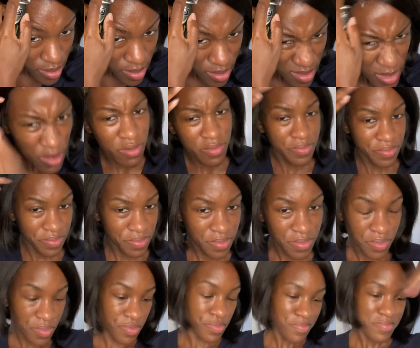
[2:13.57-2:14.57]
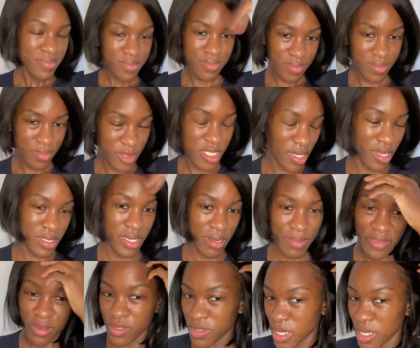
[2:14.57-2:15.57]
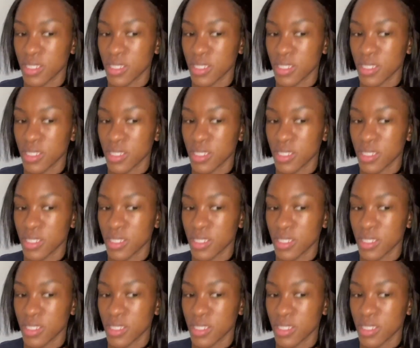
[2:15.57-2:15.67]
I'm using my Tresemme to secure the